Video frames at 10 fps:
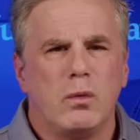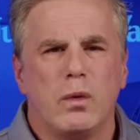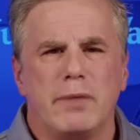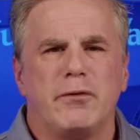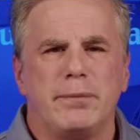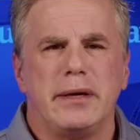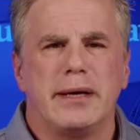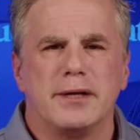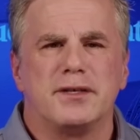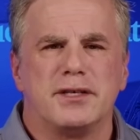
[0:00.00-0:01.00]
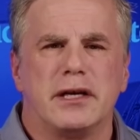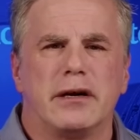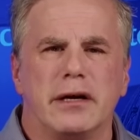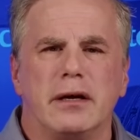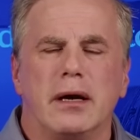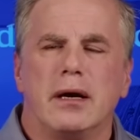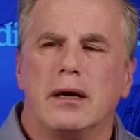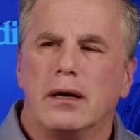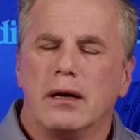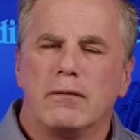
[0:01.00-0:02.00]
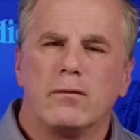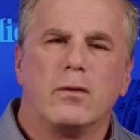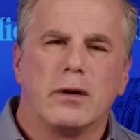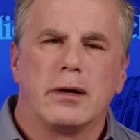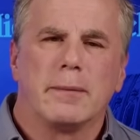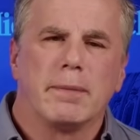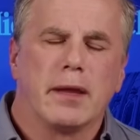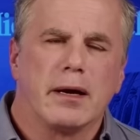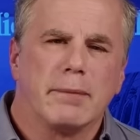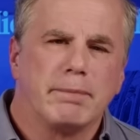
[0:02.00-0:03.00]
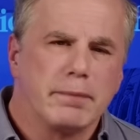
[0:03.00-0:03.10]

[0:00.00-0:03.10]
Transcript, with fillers: what would be necessary for uh,